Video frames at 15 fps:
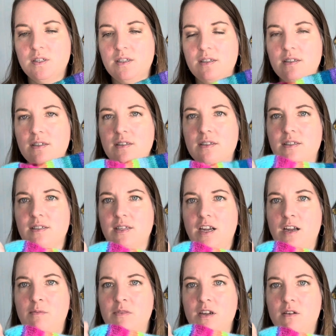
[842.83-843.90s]
This is the
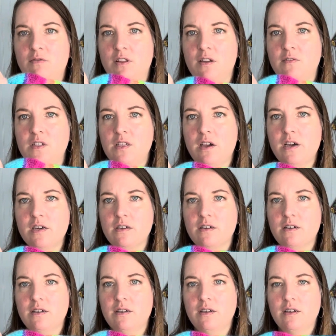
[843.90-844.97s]
same Tough Love sock
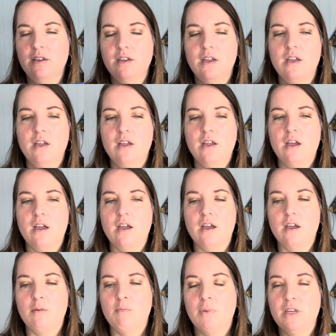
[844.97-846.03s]

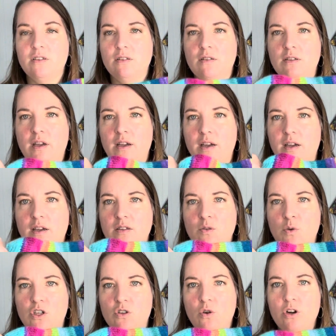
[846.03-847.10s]
by
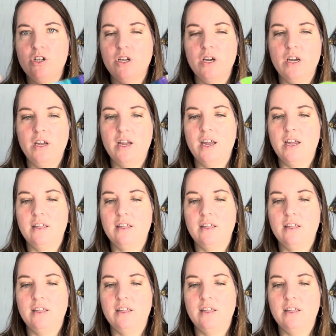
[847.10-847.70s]
Sweet Georgia.